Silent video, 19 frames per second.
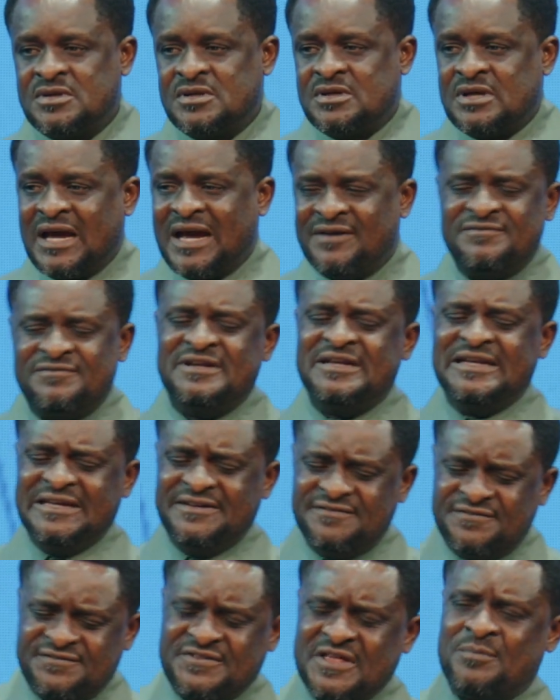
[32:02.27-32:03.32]
I've
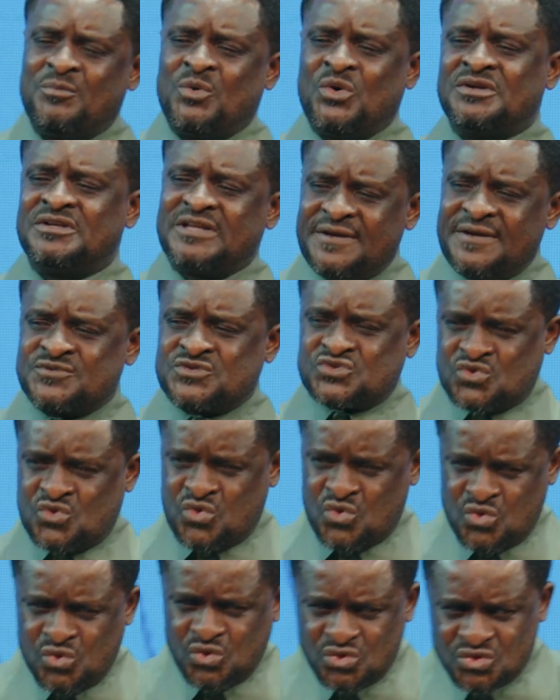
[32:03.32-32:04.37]
lived among them,
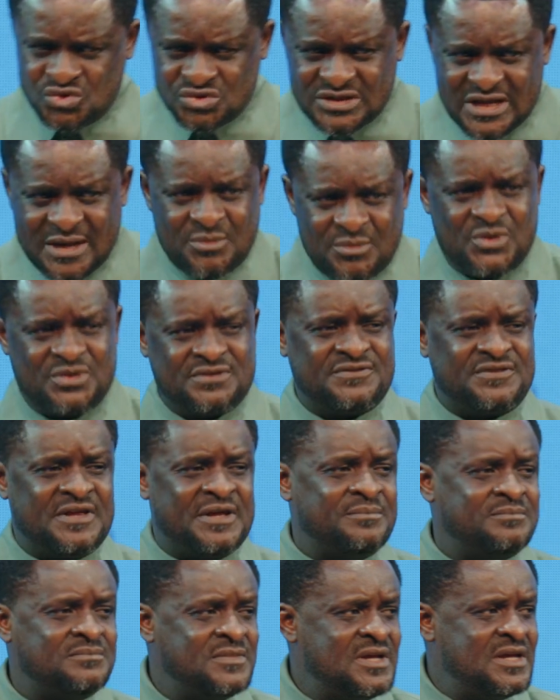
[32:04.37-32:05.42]
schooled among
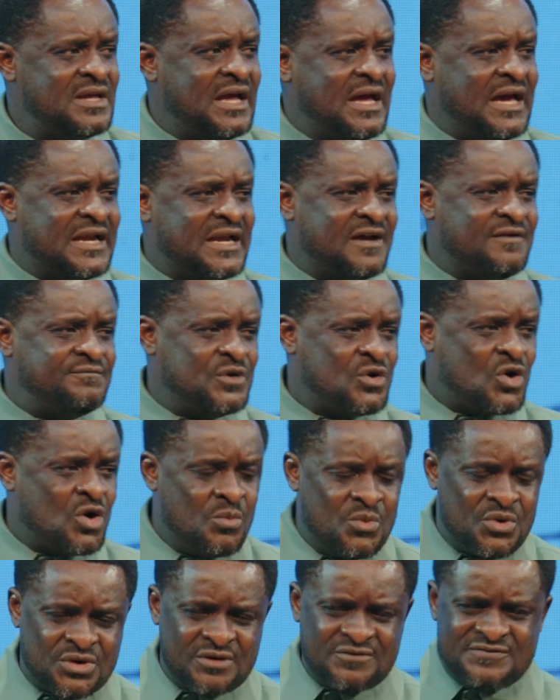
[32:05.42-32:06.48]
them, and I've become
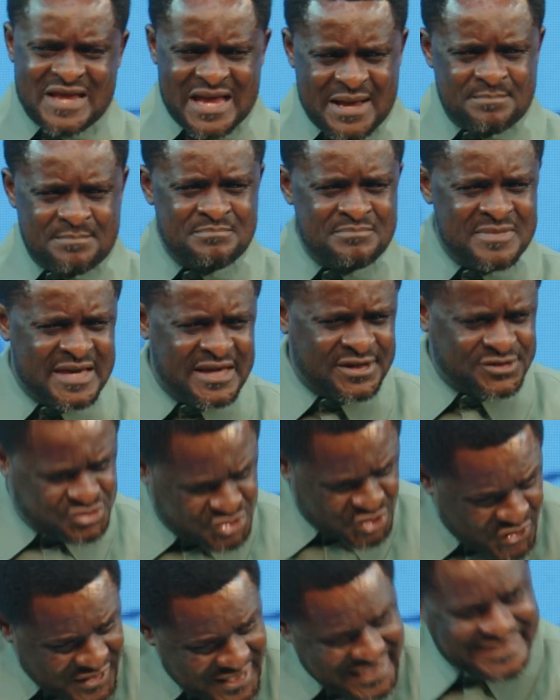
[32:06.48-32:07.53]
one of their
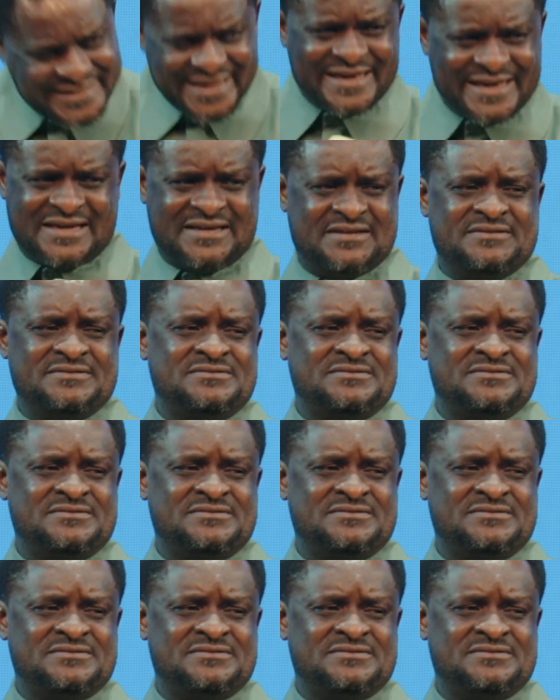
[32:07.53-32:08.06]
major headache.